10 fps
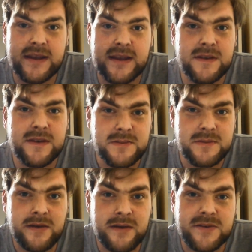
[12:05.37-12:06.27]
Even as the
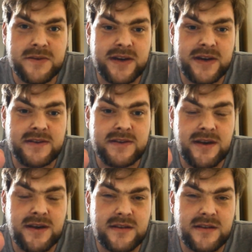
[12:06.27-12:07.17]
battery drains,
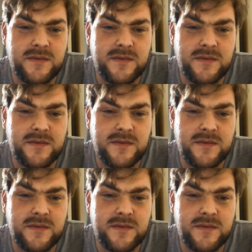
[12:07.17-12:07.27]
I